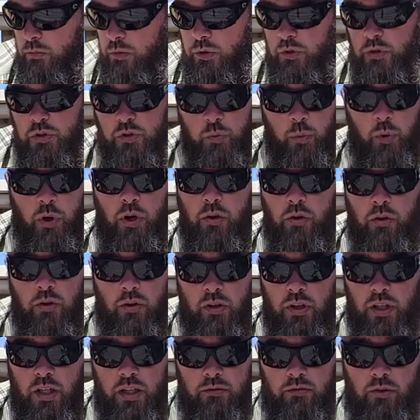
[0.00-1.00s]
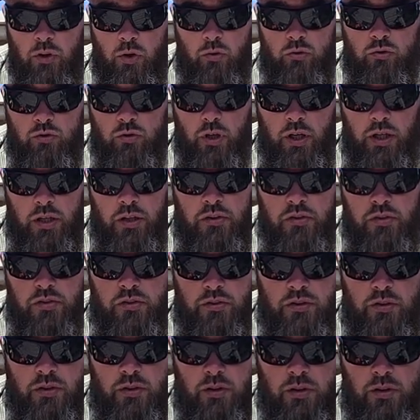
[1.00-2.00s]
in the spirit of leave no
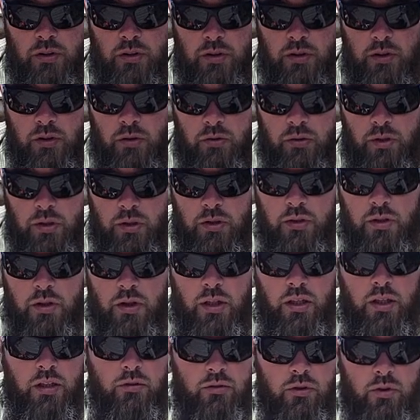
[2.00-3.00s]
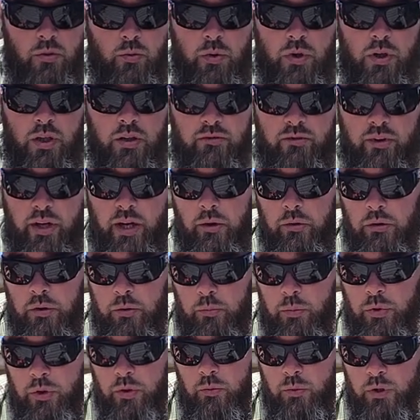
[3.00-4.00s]
trace, you know, you leave it the way you found
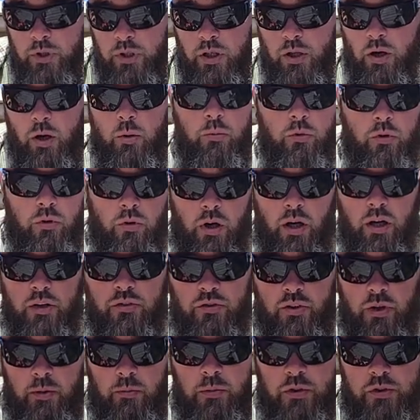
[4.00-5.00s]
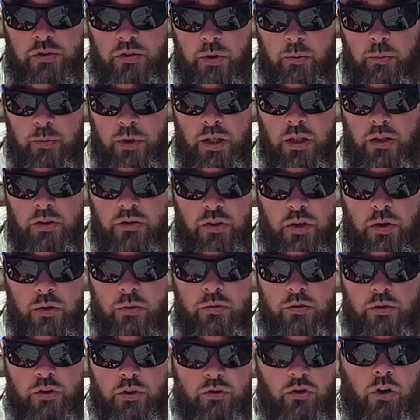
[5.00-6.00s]
it. But when you come across something that someone else
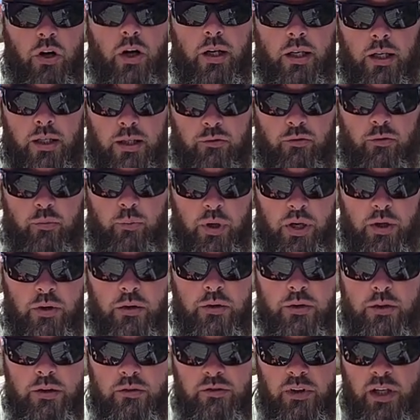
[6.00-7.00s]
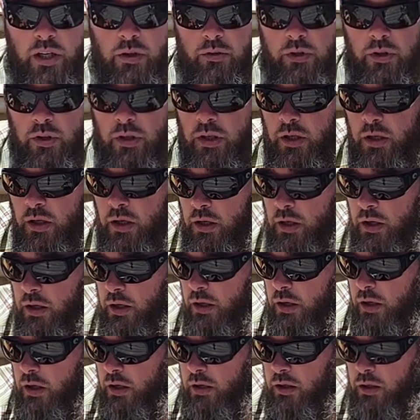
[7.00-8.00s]
owns, you try and leave it better than you found it.
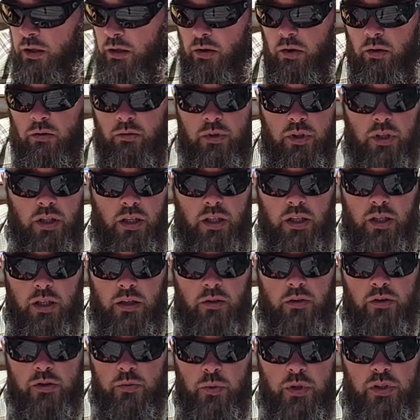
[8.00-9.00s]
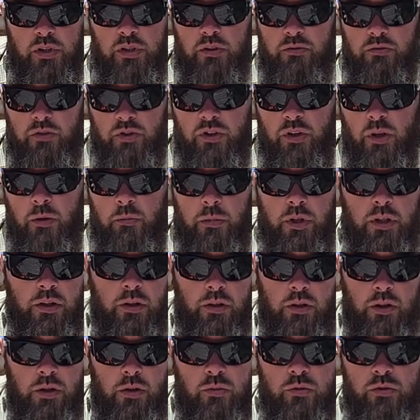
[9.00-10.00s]
You know, you get in there, especially if it's something that
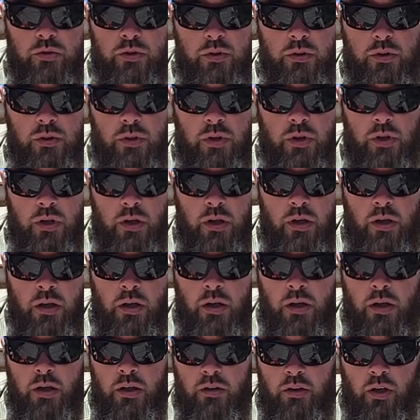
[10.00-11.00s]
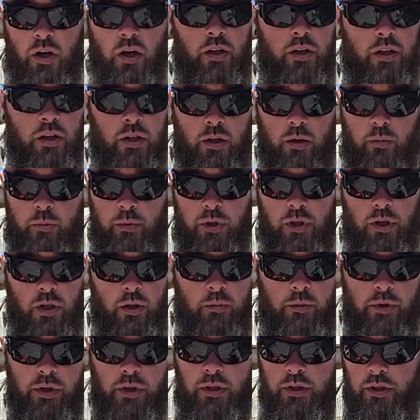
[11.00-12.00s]
you're using, tidy it up a little
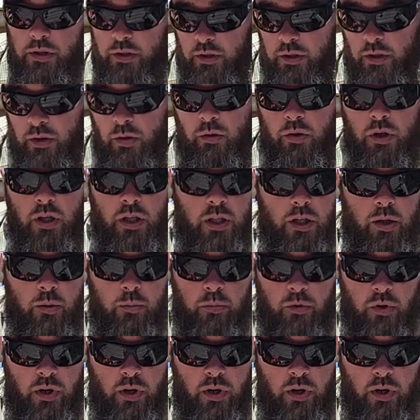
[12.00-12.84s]
bit, you know, clean up